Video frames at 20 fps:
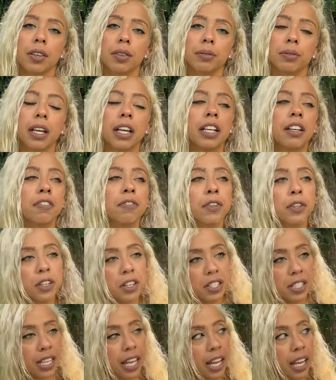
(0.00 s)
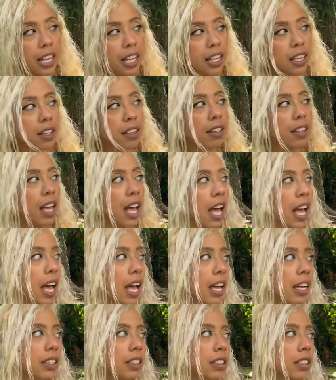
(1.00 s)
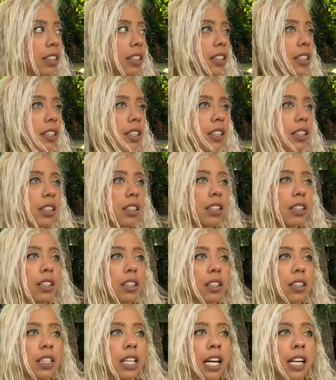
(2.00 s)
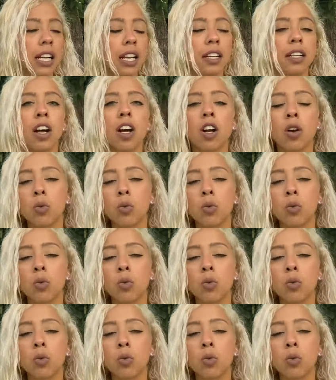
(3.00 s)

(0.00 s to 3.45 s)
And if you're saying that that an,